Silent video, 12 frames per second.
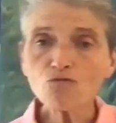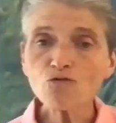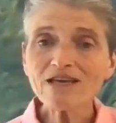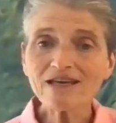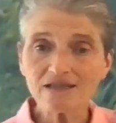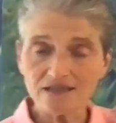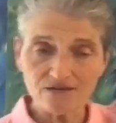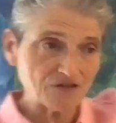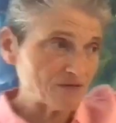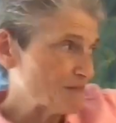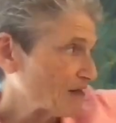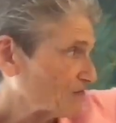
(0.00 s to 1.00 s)
of weeks of
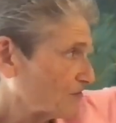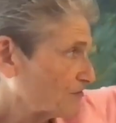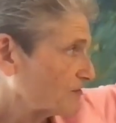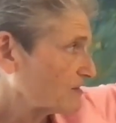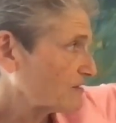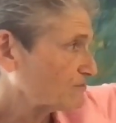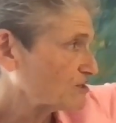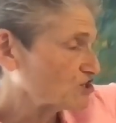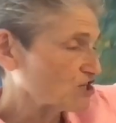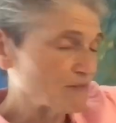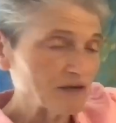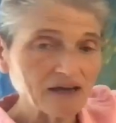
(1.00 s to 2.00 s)
the month, lovely
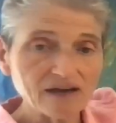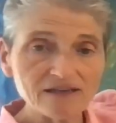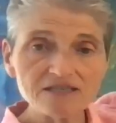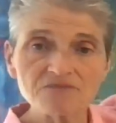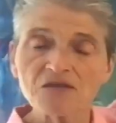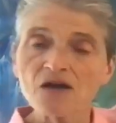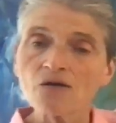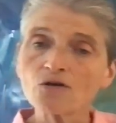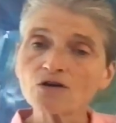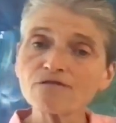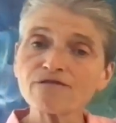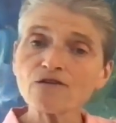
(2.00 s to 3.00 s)
Geminis, we've
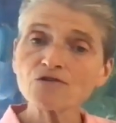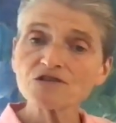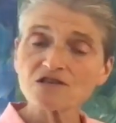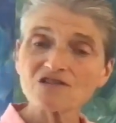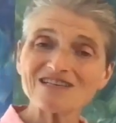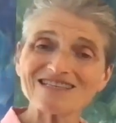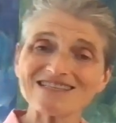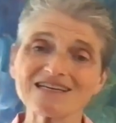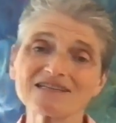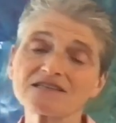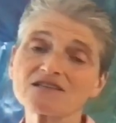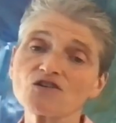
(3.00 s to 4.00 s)
got to focus on the
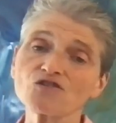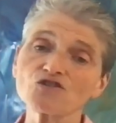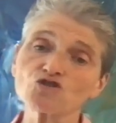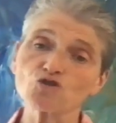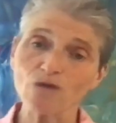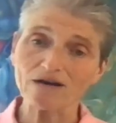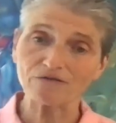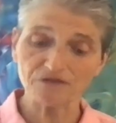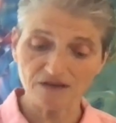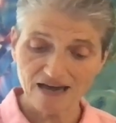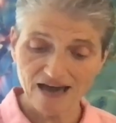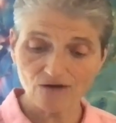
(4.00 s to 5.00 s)
6th and the
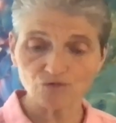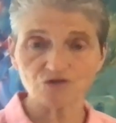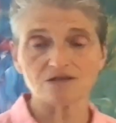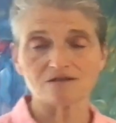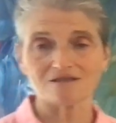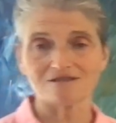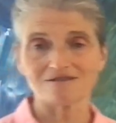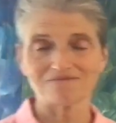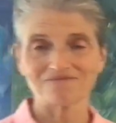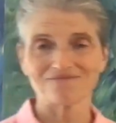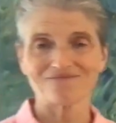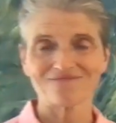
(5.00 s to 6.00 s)
12th
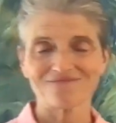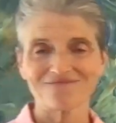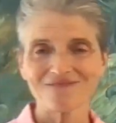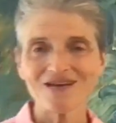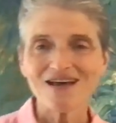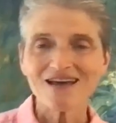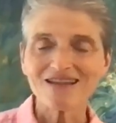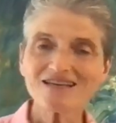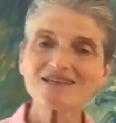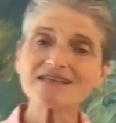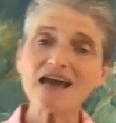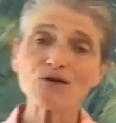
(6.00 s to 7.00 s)
houses.
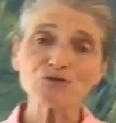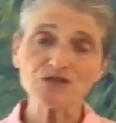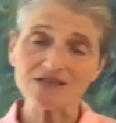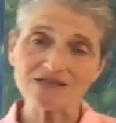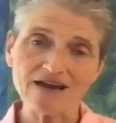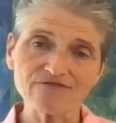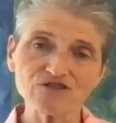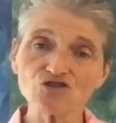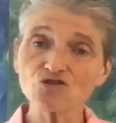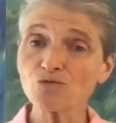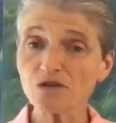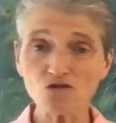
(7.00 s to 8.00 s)
These houses have to
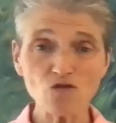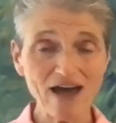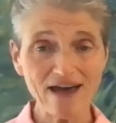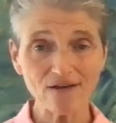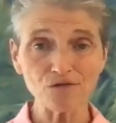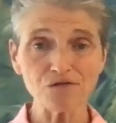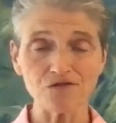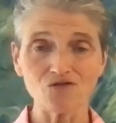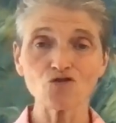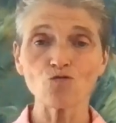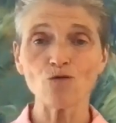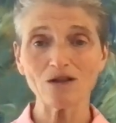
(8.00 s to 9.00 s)
do with your health,
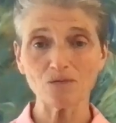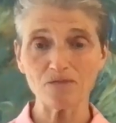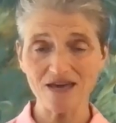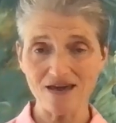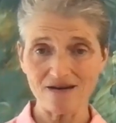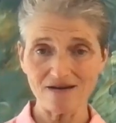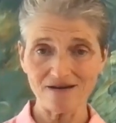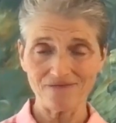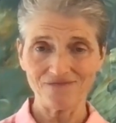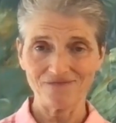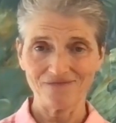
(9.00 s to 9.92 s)
your well-being,